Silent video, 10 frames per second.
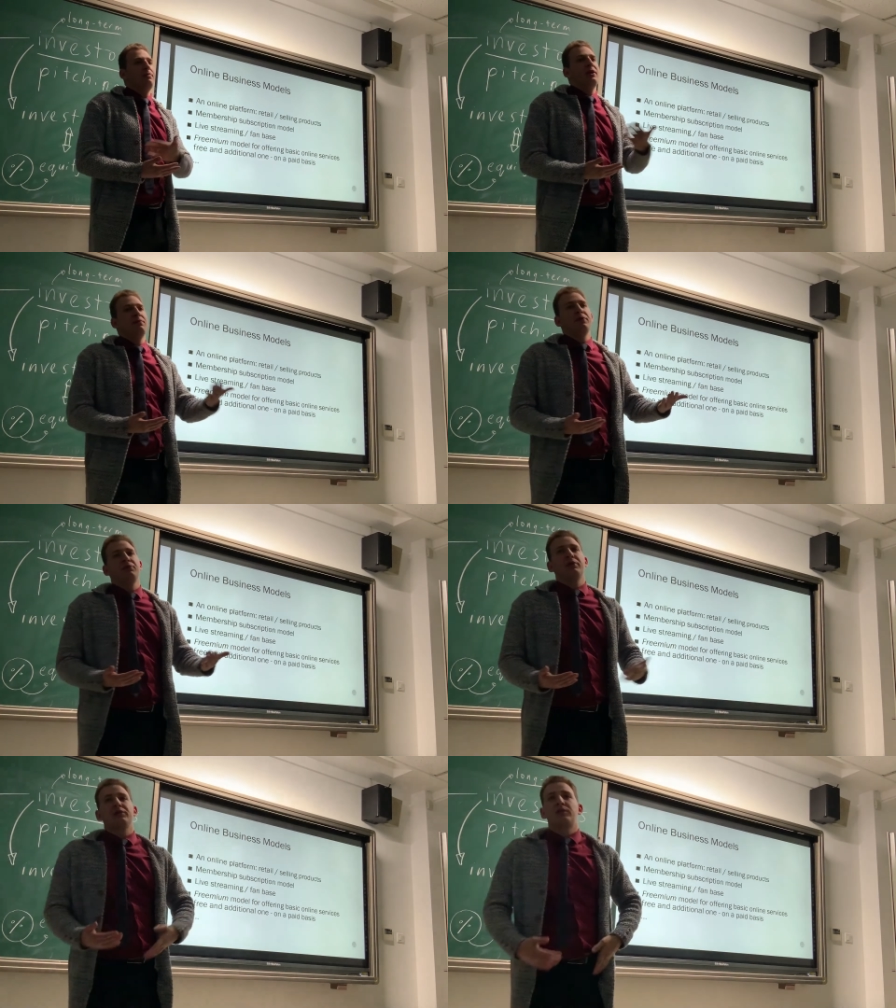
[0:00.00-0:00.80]
pay for
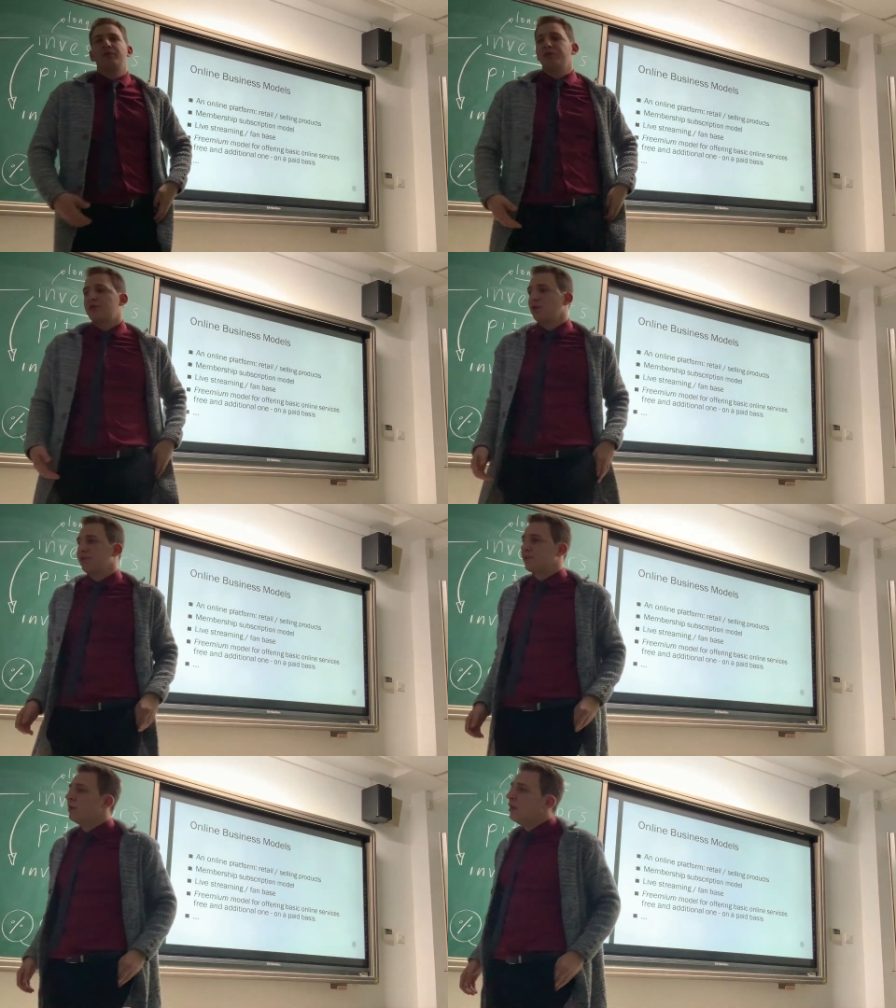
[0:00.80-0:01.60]
the rest of your
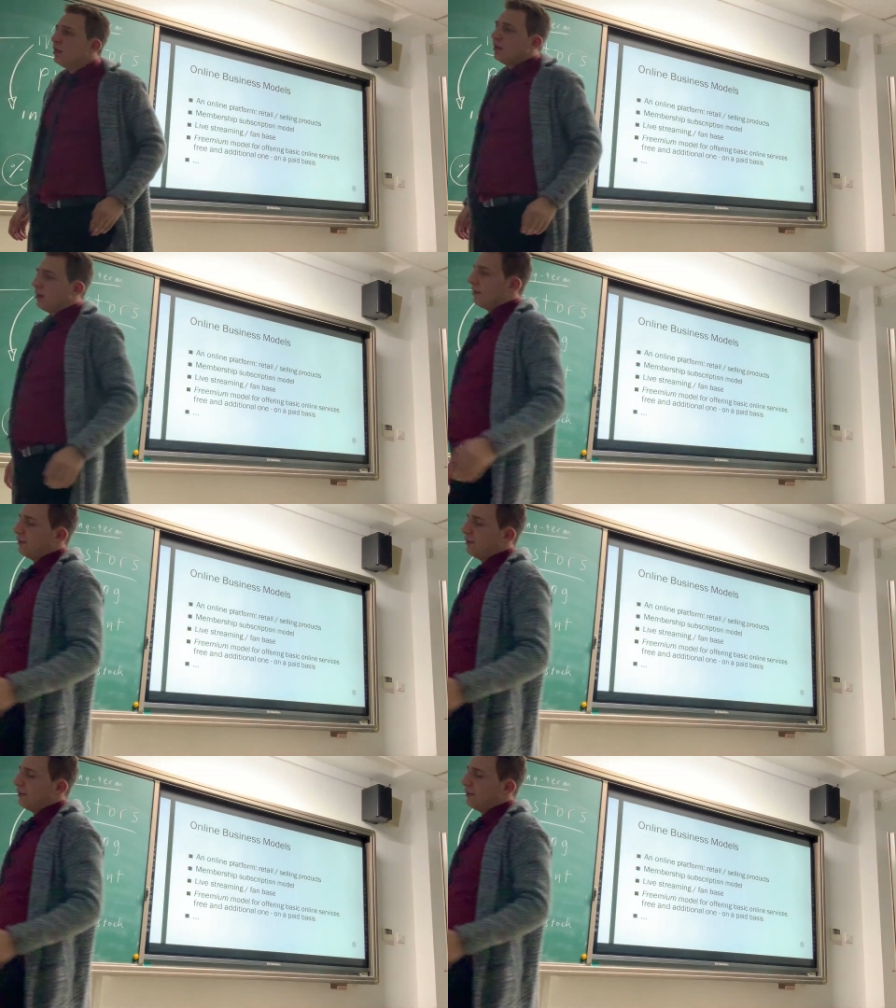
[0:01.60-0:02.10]
service. Uh,